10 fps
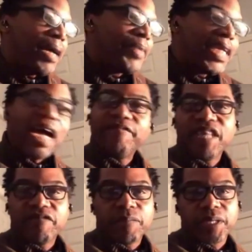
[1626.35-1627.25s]
I mean,
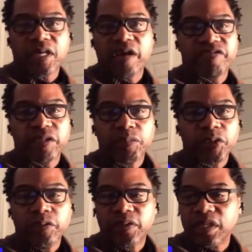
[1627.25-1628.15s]
I've never been
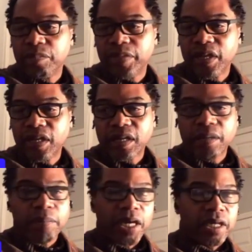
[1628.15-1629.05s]
comfortable using a pick,
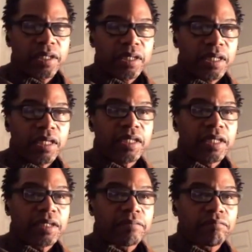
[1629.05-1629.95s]
but
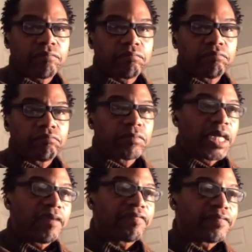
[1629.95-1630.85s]

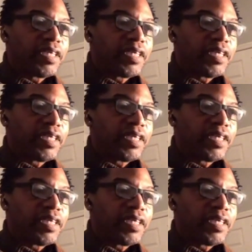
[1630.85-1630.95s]
if